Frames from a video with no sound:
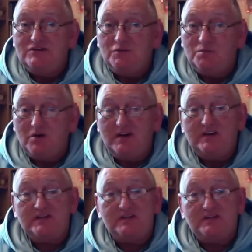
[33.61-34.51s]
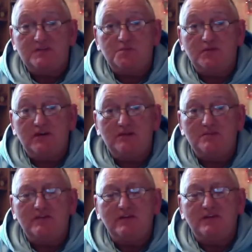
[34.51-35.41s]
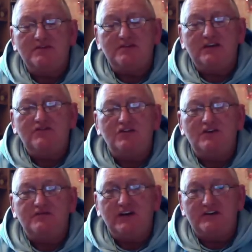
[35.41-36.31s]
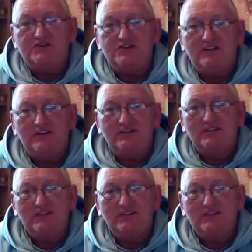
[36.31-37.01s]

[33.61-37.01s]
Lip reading: to praise the Supreme in the Cathedral of Nature